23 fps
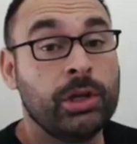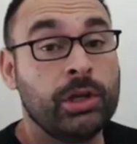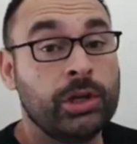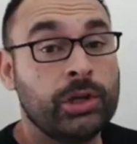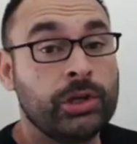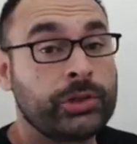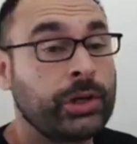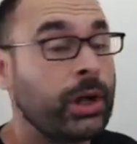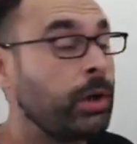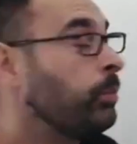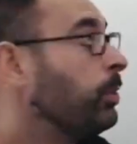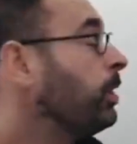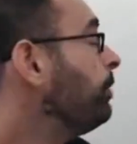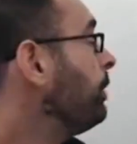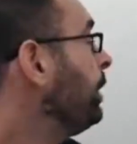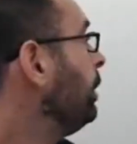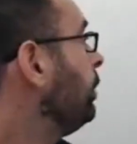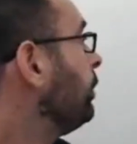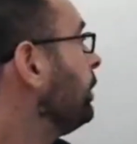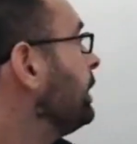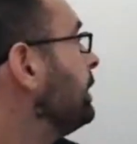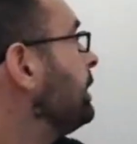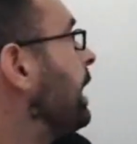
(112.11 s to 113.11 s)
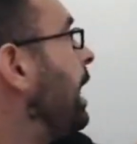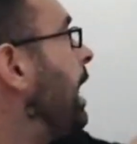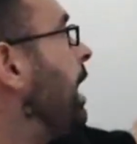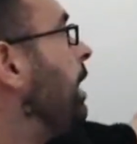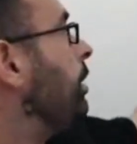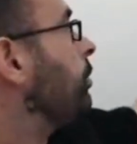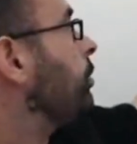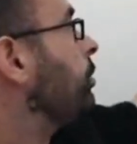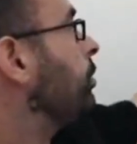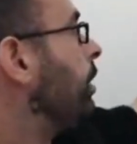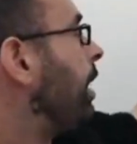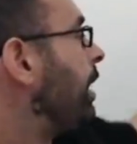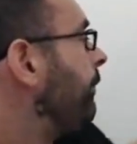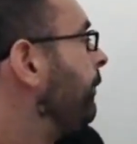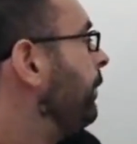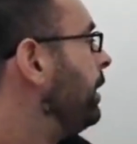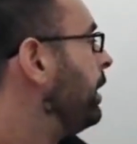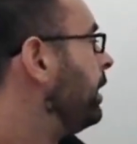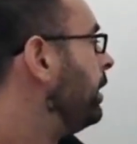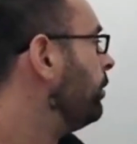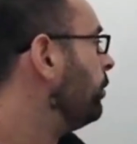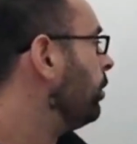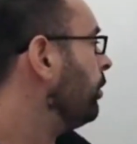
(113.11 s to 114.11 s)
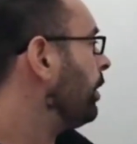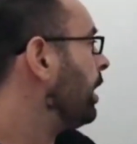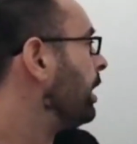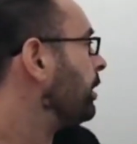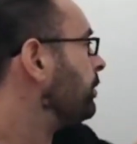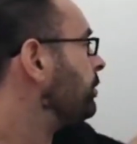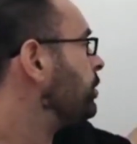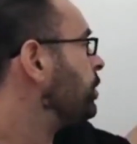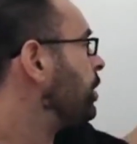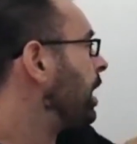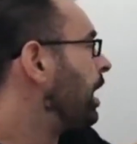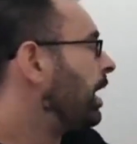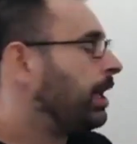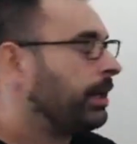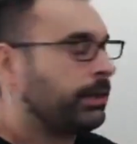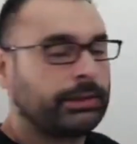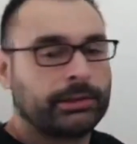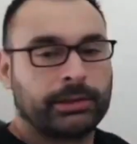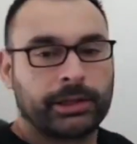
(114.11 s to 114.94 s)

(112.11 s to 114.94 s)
So when we look at our graph here or our chart,